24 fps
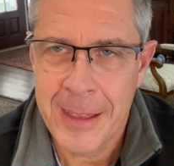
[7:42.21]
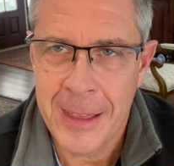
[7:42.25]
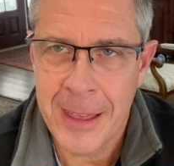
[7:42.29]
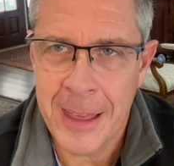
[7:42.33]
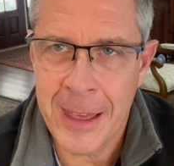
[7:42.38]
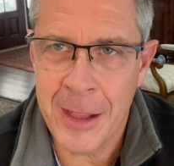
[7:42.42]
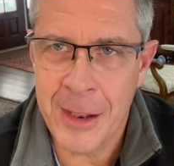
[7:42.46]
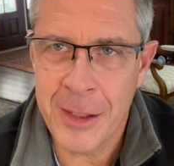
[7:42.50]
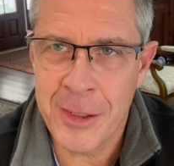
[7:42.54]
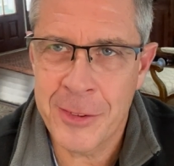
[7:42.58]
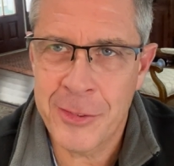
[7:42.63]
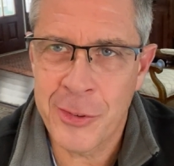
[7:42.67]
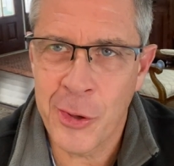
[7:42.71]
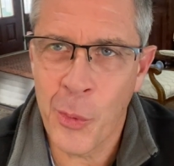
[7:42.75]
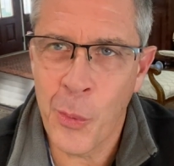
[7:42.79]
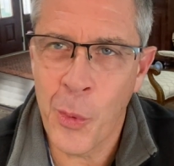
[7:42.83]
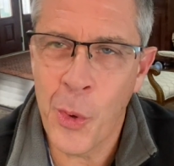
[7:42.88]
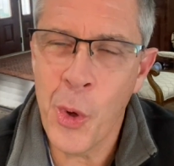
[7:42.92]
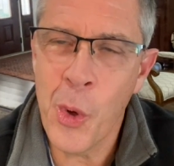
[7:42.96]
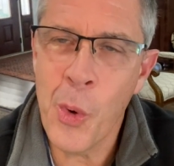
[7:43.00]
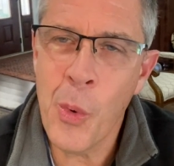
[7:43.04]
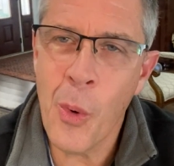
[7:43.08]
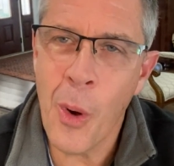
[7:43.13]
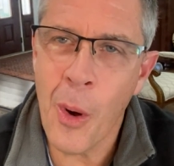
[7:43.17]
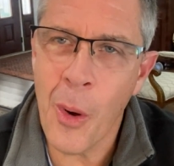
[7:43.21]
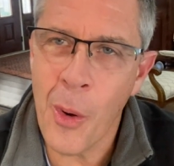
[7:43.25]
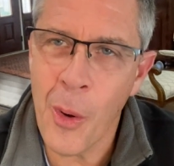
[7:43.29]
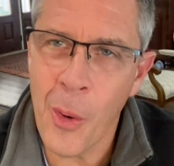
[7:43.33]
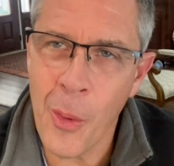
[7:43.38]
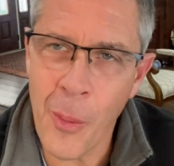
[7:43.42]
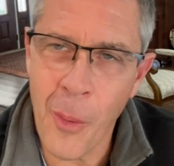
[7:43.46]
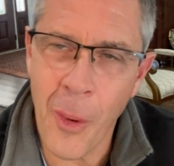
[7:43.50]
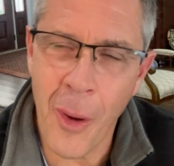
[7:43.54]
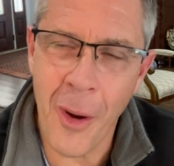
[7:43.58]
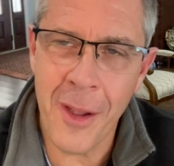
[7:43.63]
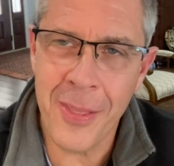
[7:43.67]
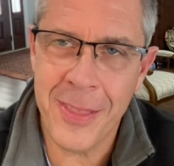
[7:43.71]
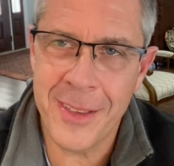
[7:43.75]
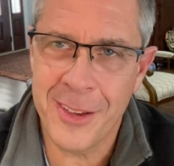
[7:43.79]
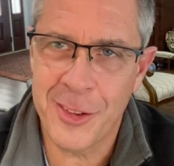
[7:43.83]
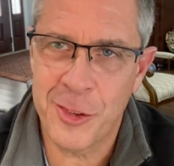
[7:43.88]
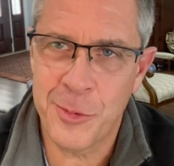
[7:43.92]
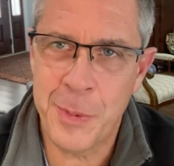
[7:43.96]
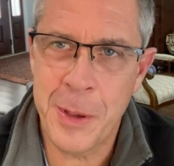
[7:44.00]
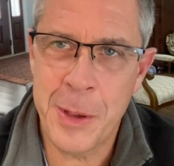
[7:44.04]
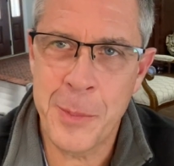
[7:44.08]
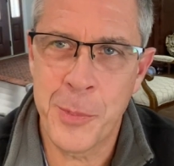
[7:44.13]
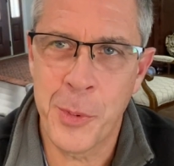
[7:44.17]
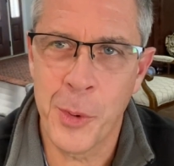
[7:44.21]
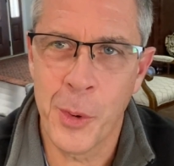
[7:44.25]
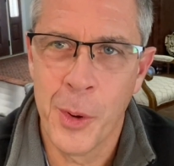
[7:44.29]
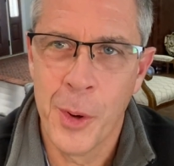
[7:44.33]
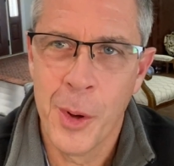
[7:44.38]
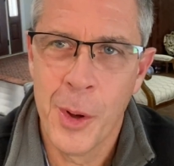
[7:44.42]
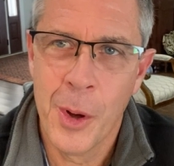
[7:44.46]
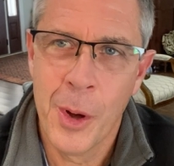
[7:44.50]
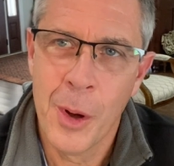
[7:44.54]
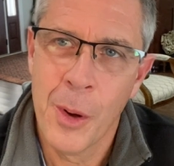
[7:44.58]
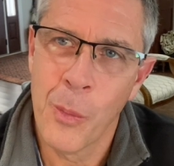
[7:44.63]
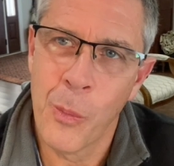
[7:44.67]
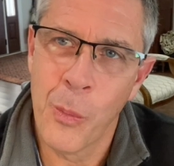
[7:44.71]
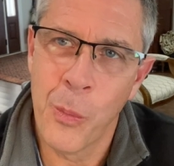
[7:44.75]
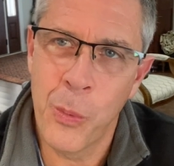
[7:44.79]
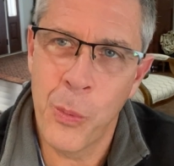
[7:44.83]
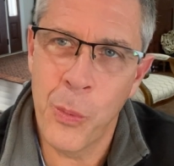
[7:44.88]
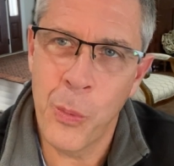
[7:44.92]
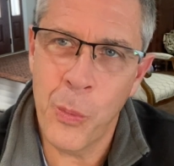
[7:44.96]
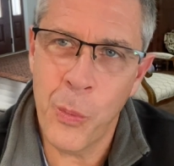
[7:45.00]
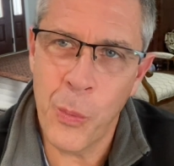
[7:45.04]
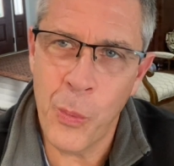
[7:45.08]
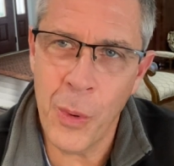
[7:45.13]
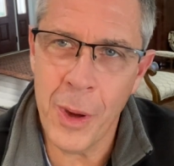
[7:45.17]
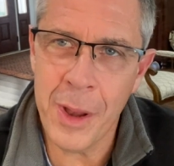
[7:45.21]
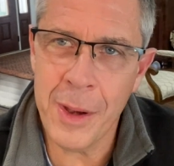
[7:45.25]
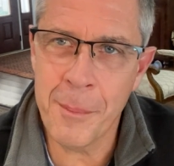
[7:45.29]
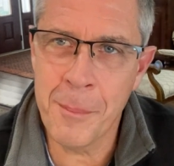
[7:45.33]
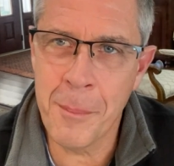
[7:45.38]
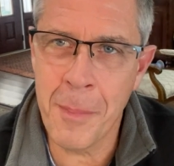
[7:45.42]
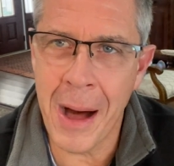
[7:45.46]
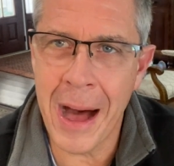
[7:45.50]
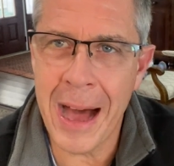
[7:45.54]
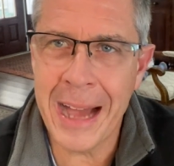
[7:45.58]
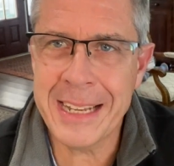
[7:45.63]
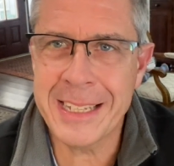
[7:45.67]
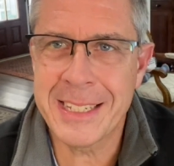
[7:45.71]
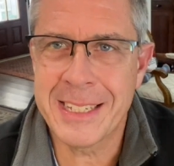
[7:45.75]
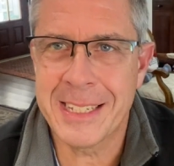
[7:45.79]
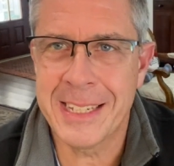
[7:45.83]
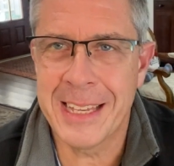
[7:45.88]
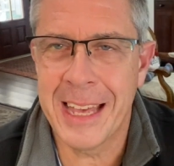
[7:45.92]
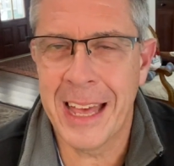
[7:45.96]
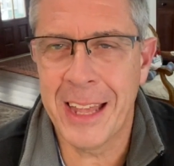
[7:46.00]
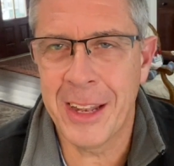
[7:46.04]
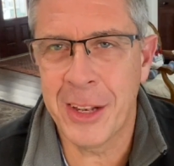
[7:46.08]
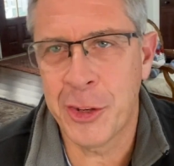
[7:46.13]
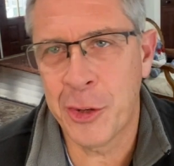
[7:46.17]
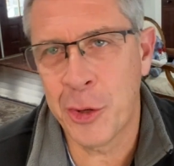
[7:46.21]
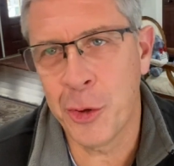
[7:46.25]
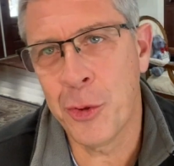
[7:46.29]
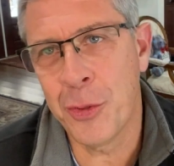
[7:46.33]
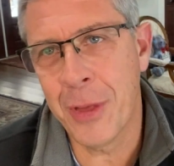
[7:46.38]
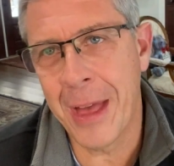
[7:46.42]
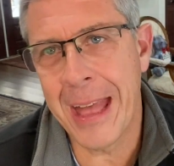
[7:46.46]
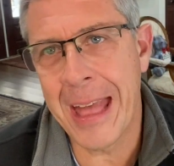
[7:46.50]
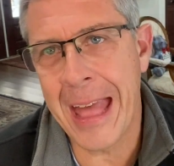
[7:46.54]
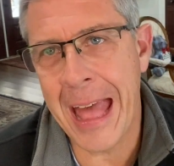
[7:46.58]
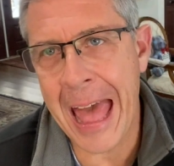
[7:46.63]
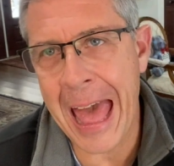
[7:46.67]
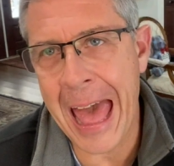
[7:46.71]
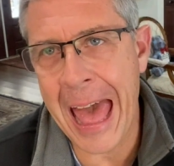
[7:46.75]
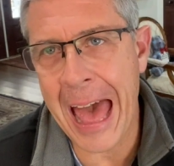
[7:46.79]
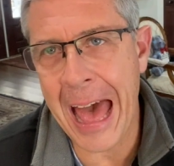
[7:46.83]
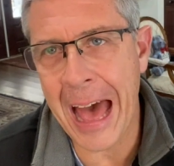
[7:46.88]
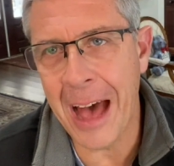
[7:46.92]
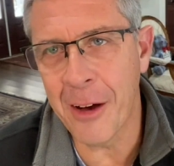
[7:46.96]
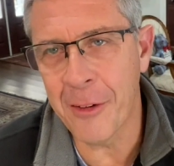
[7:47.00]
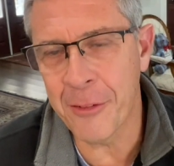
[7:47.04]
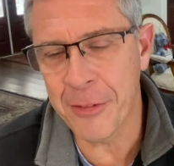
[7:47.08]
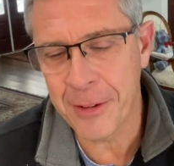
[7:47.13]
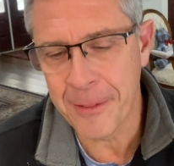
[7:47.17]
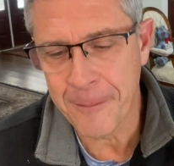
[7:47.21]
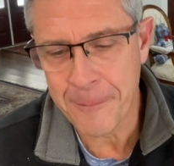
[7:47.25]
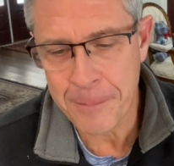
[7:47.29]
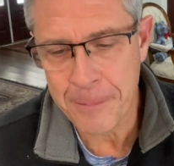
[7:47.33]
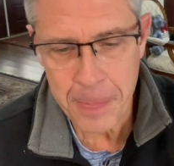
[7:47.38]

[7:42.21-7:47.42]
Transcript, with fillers: And so who, who are these people? what mindset do they have?